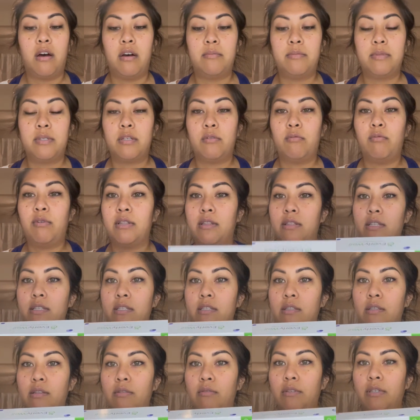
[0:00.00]
So what
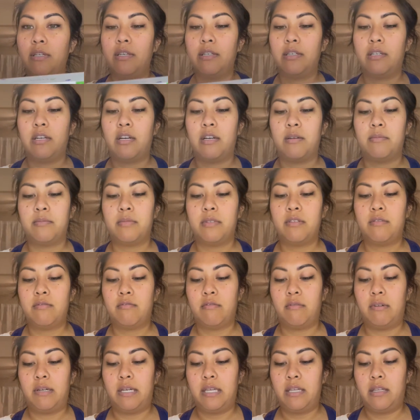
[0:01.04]
this little kit comes
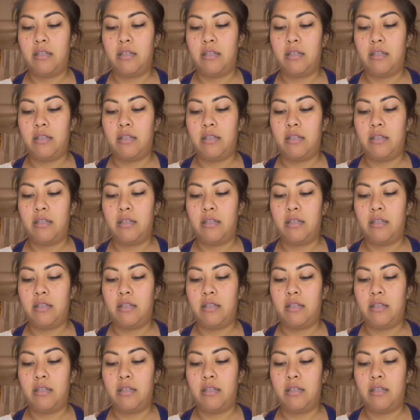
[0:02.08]
with,